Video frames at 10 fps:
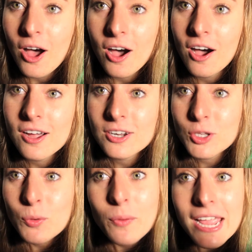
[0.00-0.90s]
are
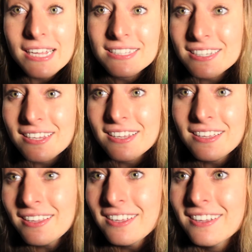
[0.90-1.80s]

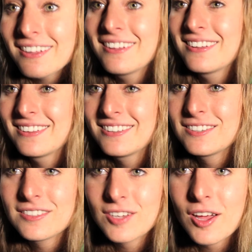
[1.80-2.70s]
crazy. This is